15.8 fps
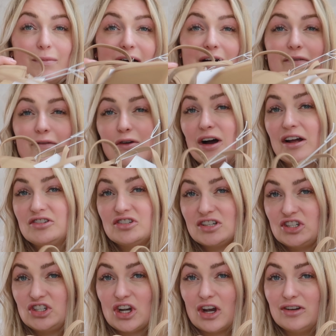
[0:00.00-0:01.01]
but I thought I'd
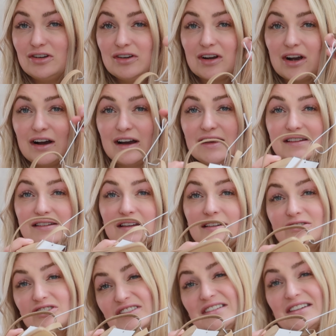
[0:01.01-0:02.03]
just show you guys,
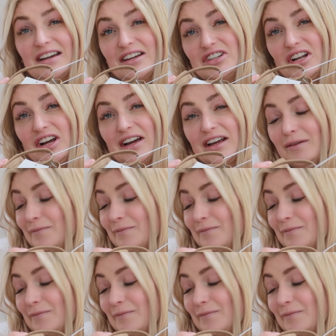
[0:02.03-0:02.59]
just in case you like